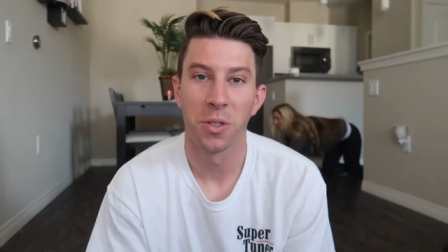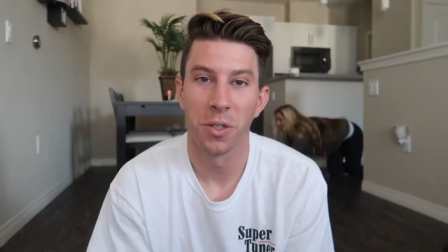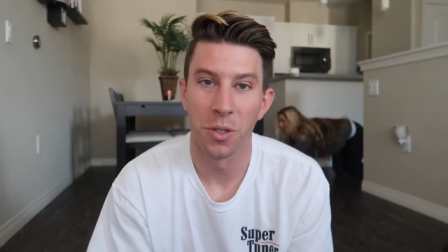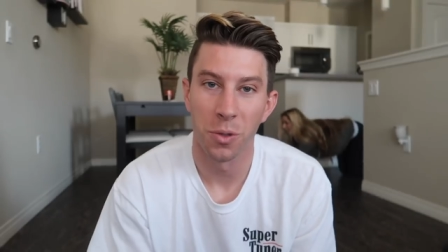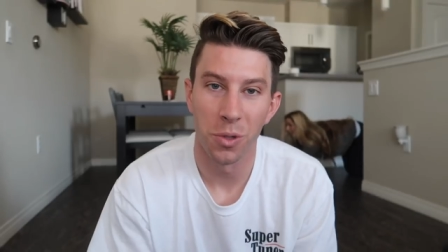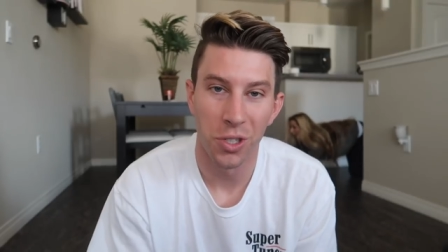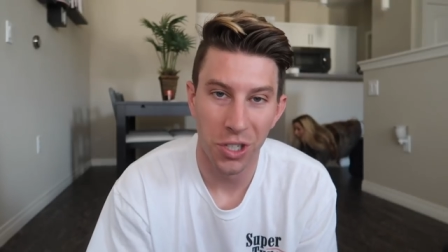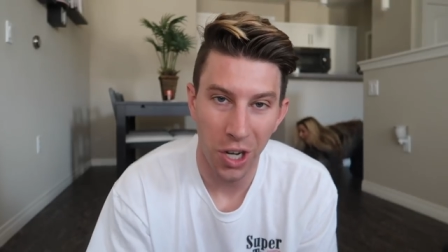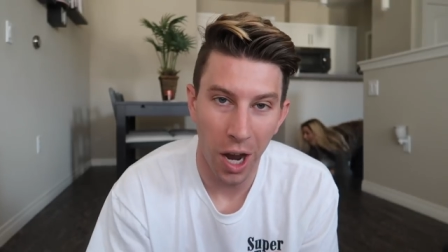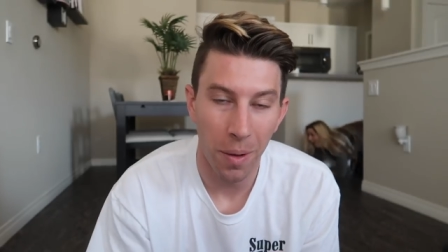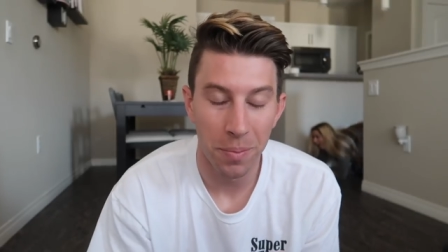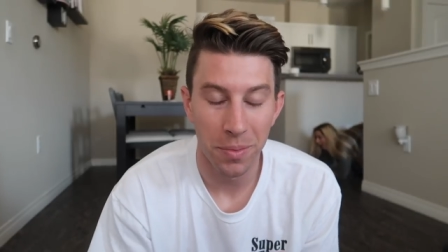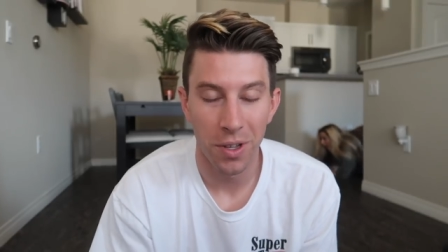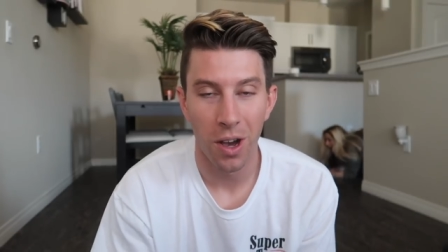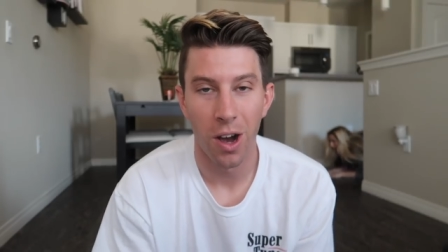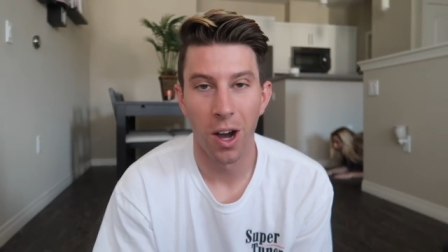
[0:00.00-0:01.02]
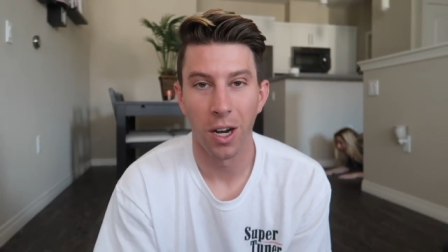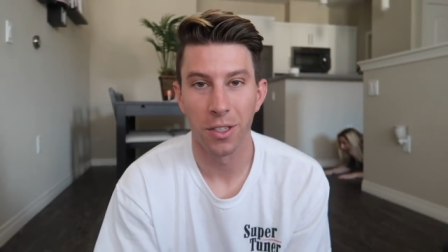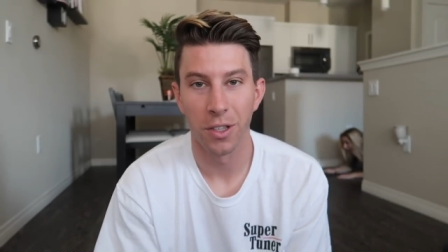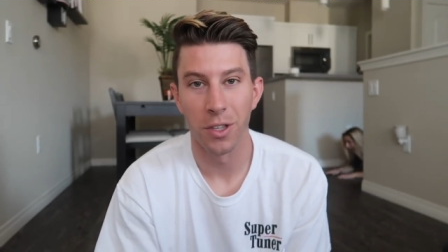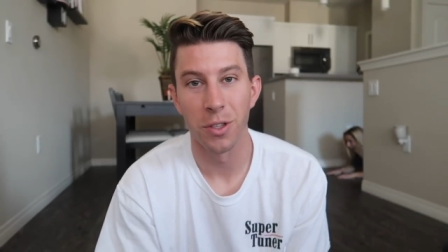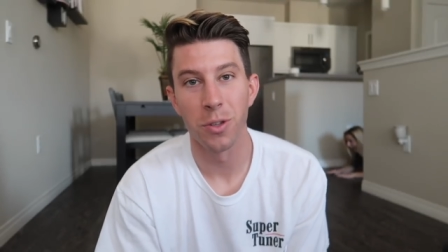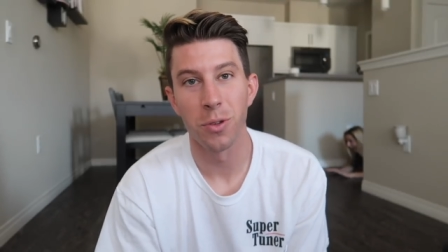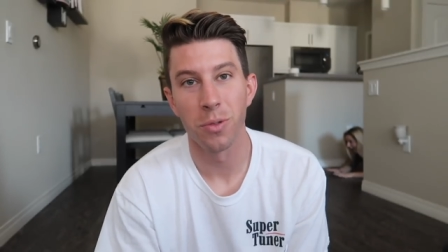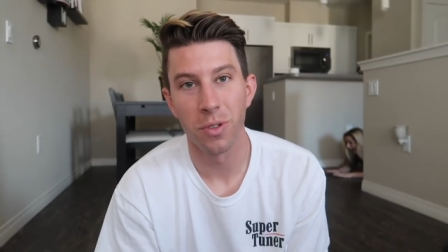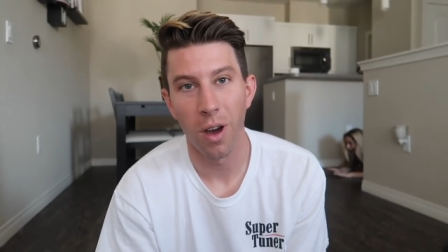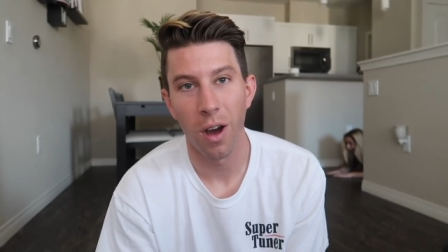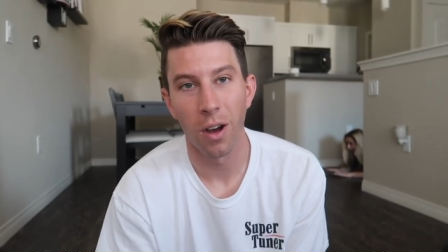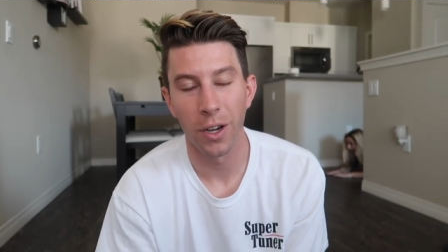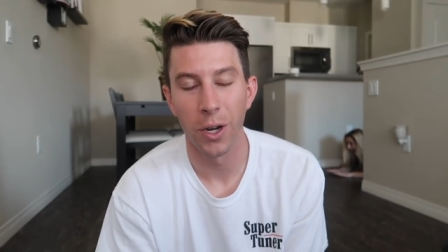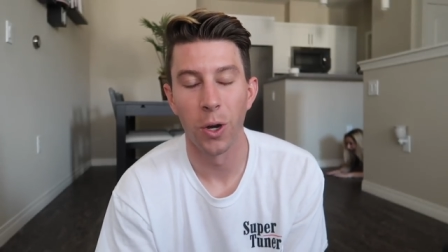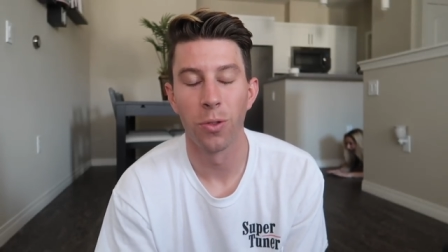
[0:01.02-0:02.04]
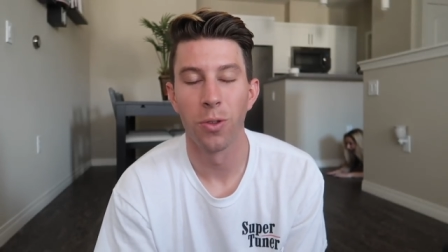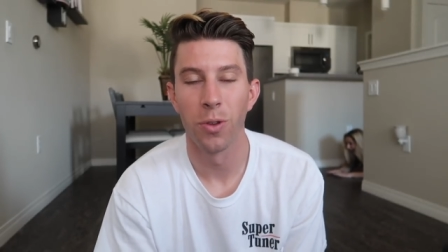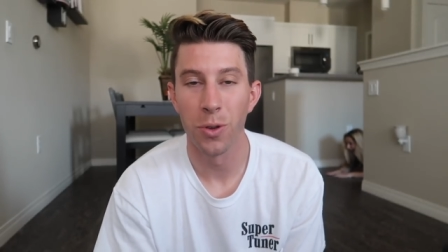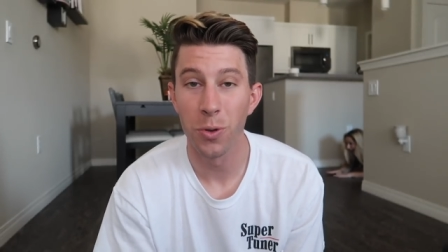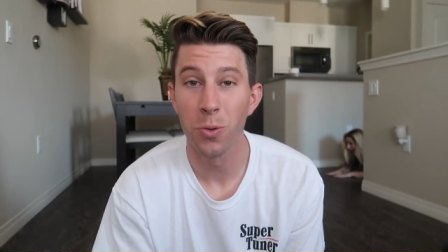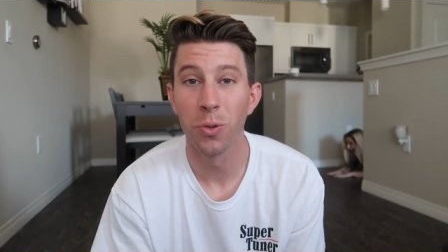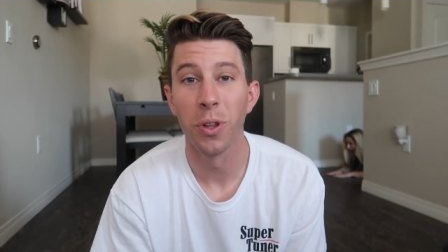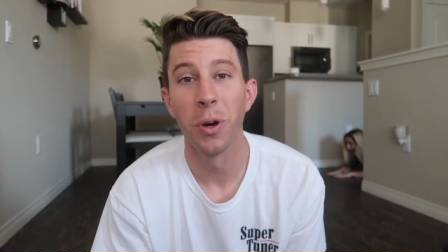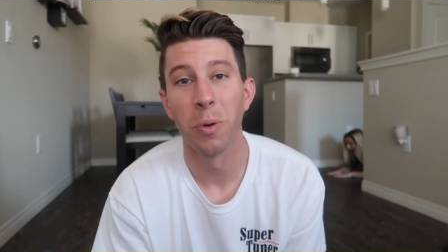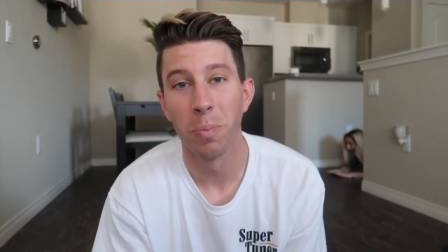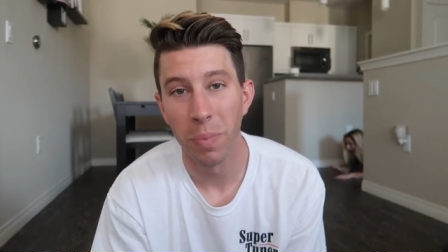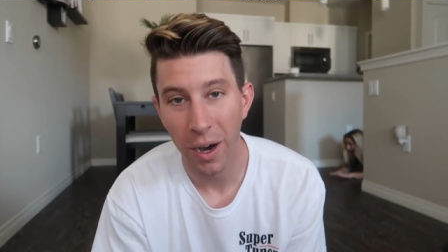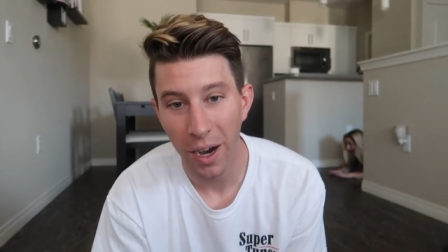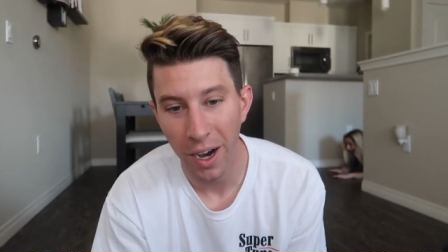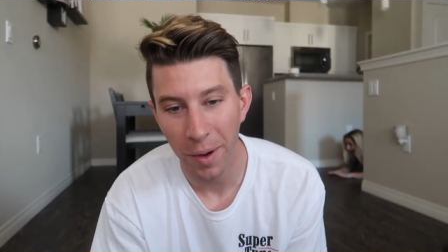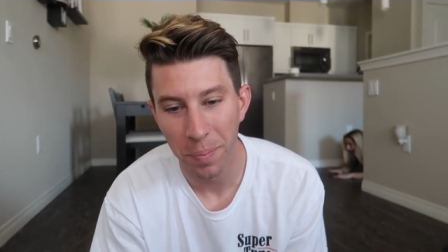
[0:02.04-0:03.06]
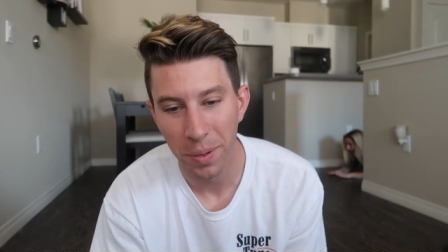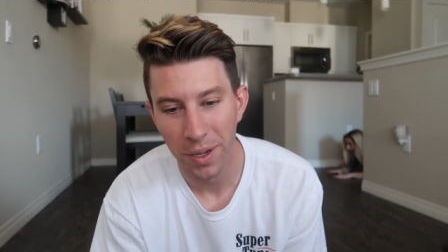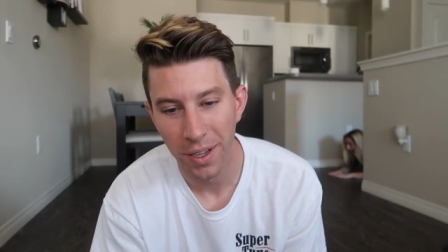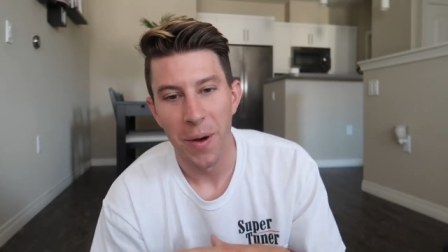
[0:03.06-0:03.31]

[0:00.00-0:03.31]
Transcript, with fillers: the new shop dog, the new doggo, the new little pup.